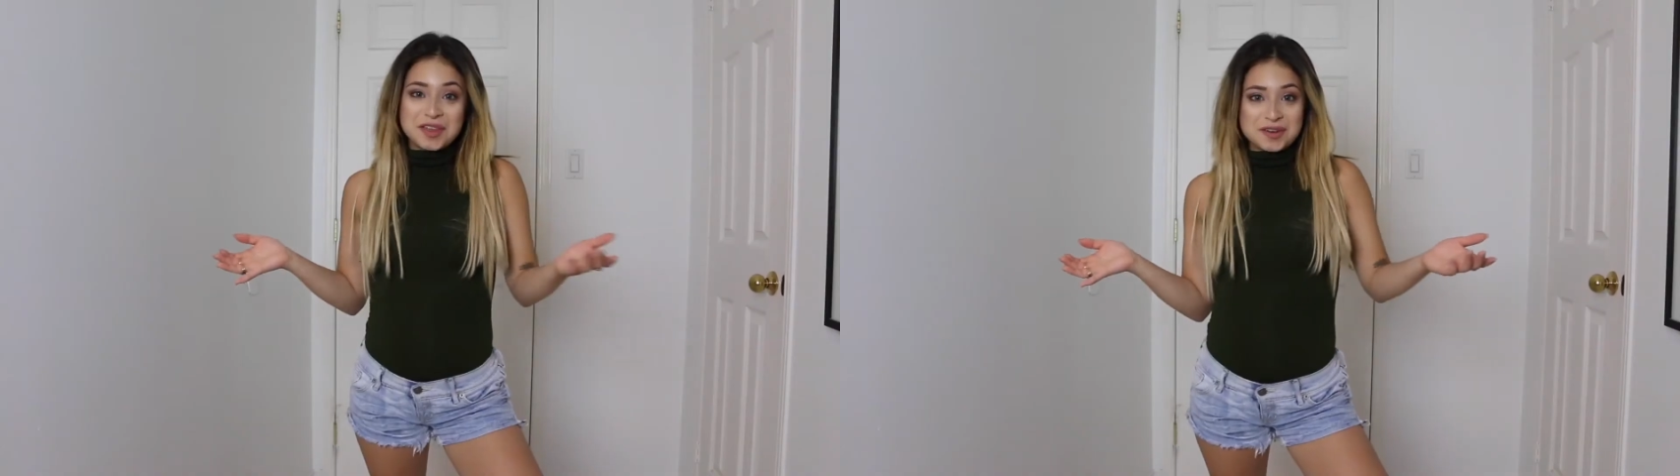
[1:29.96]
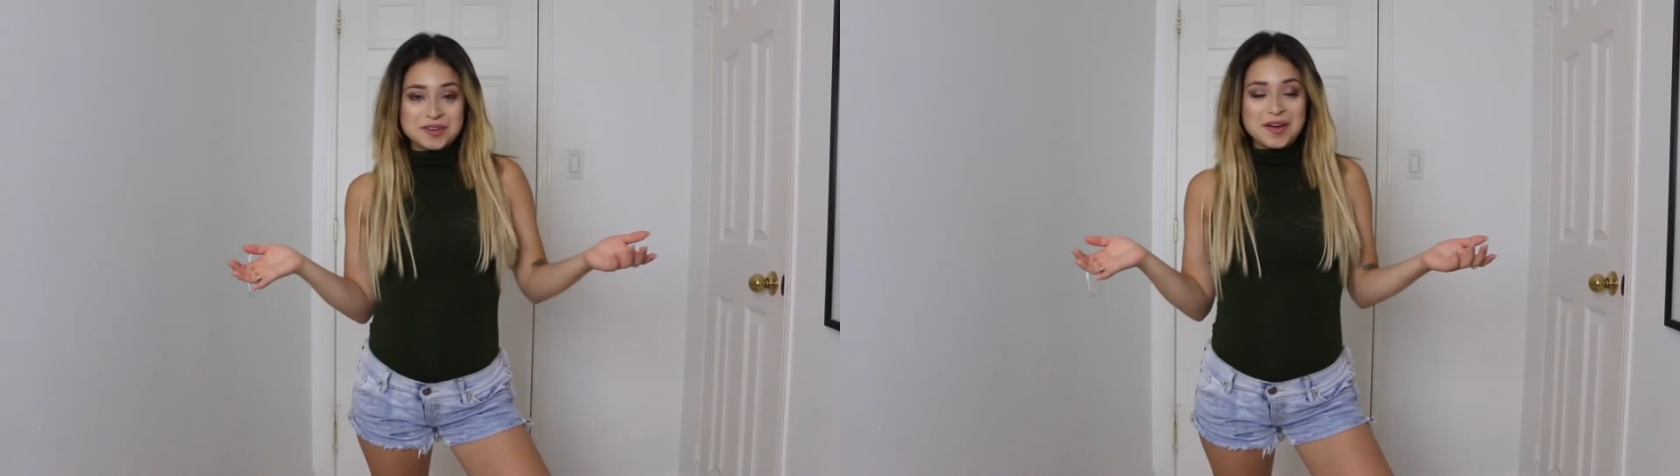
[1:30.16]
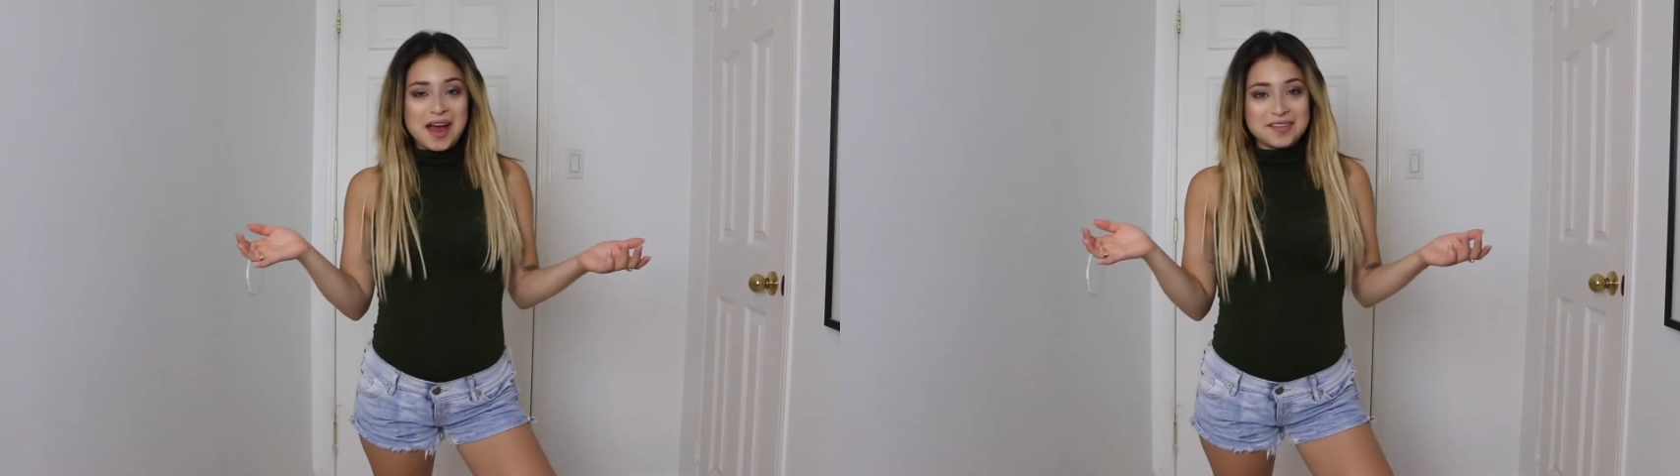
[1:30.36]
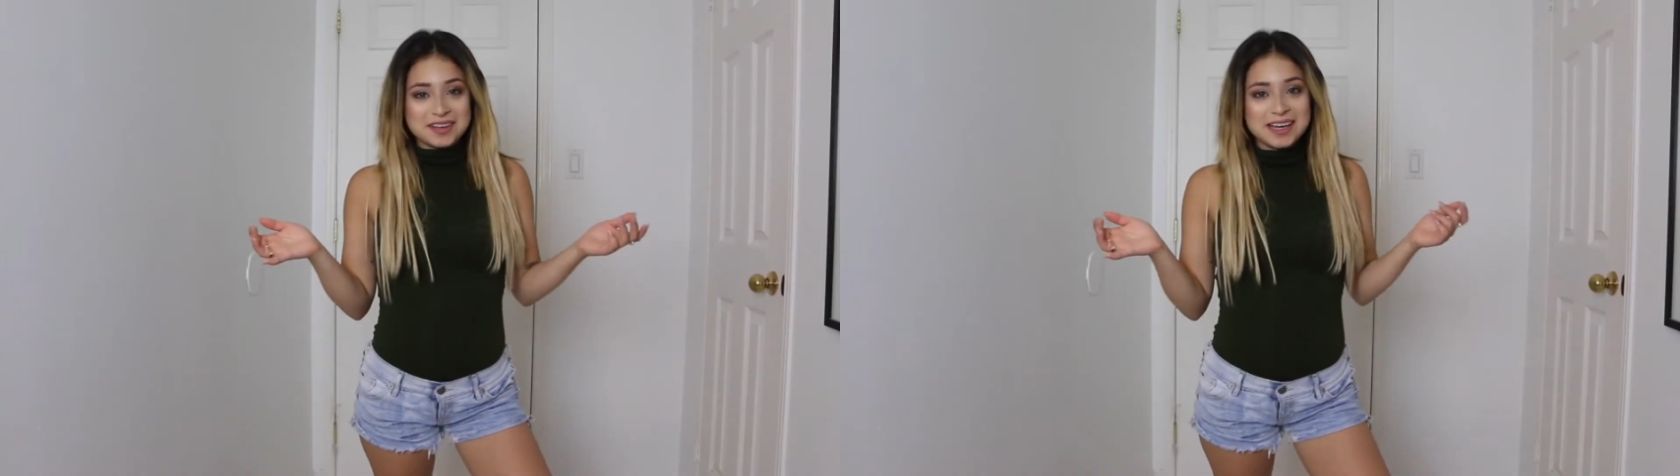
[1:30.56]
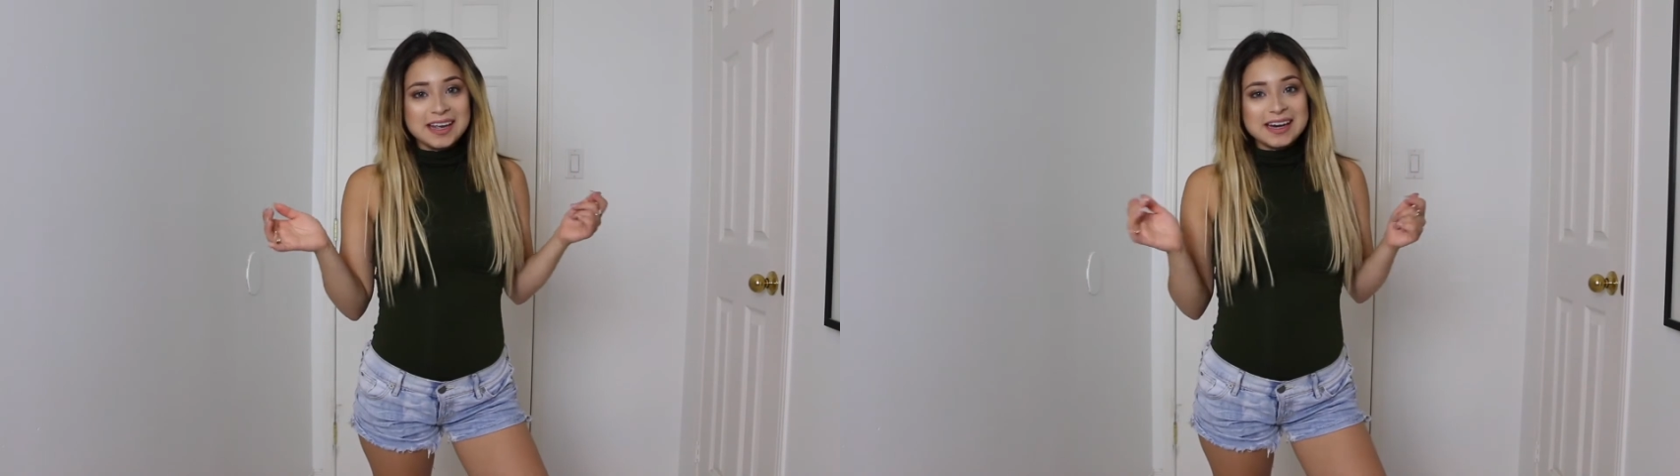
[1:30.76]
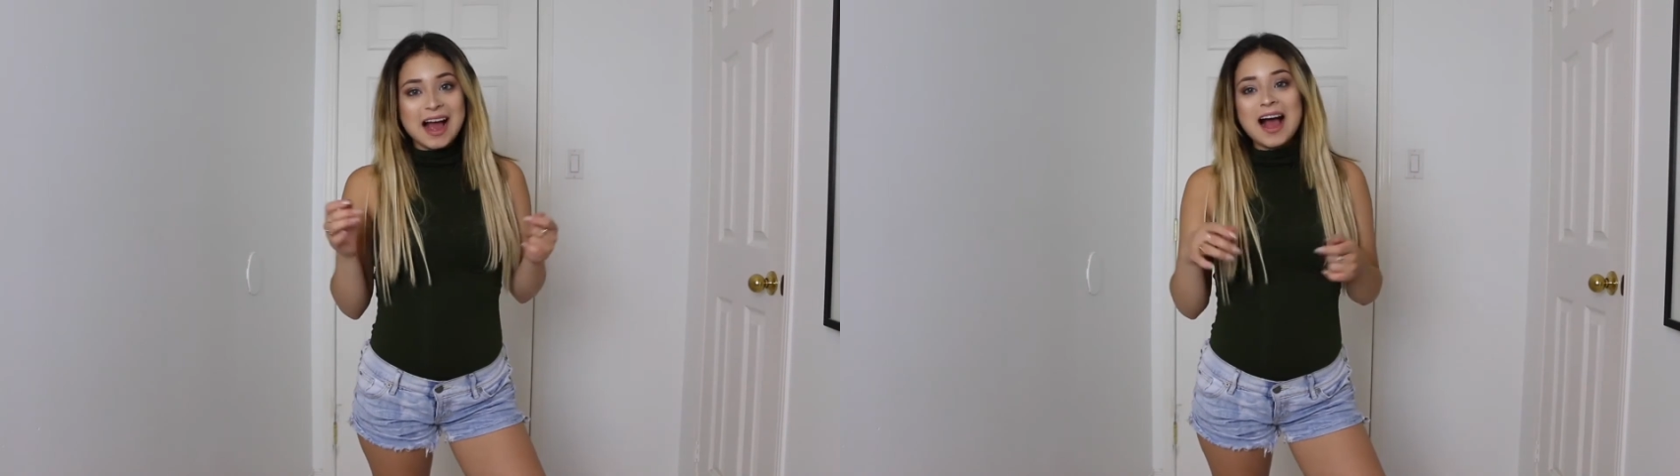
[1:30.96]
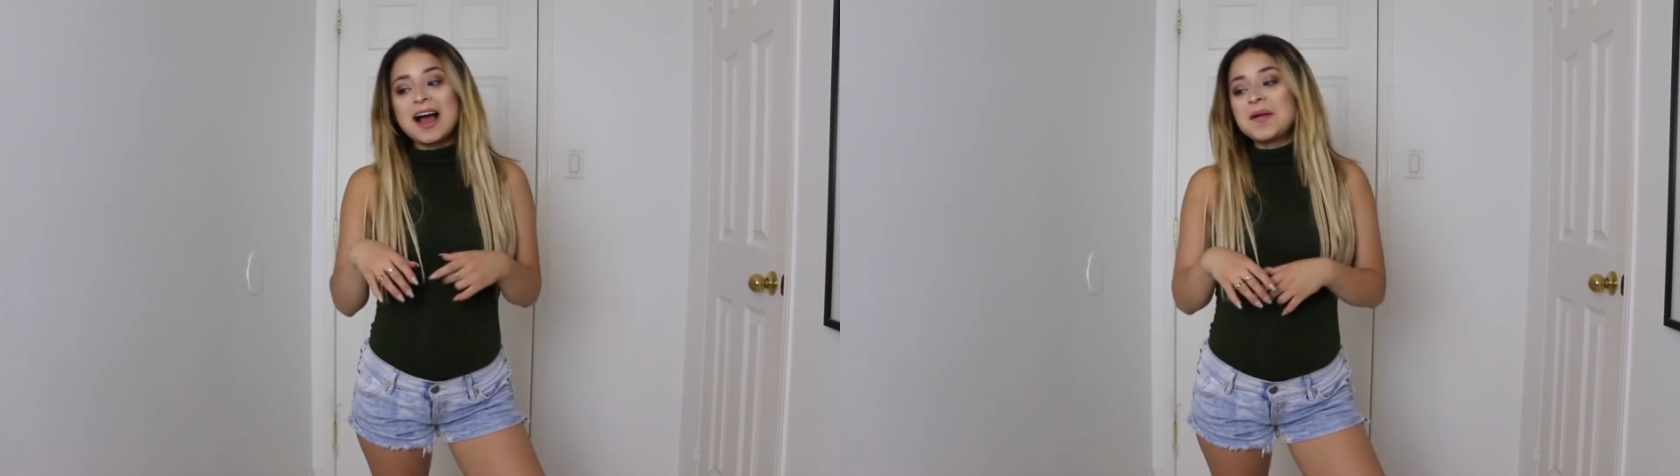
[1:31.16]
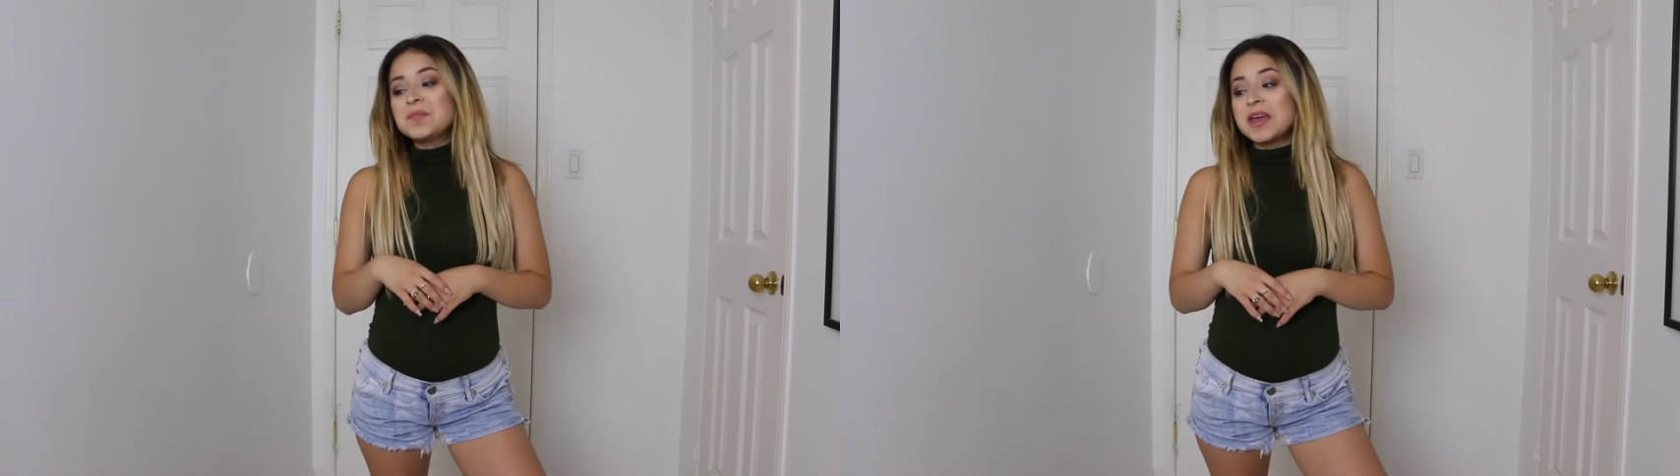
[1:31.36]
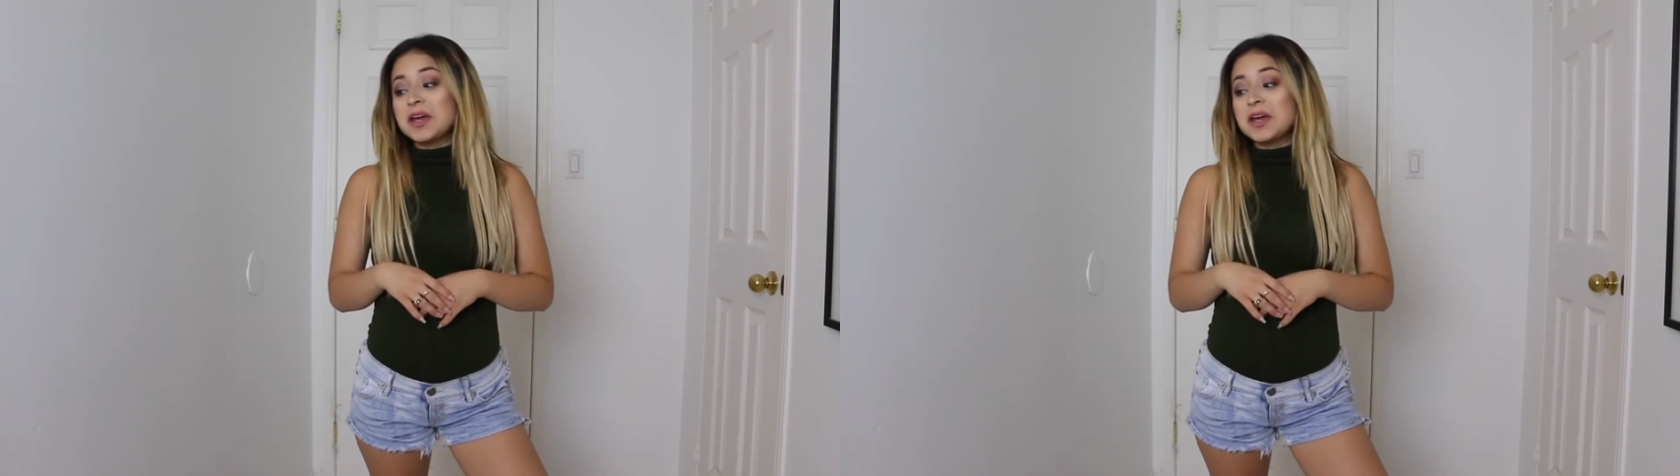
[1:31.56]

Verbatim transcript: there you have it. Um,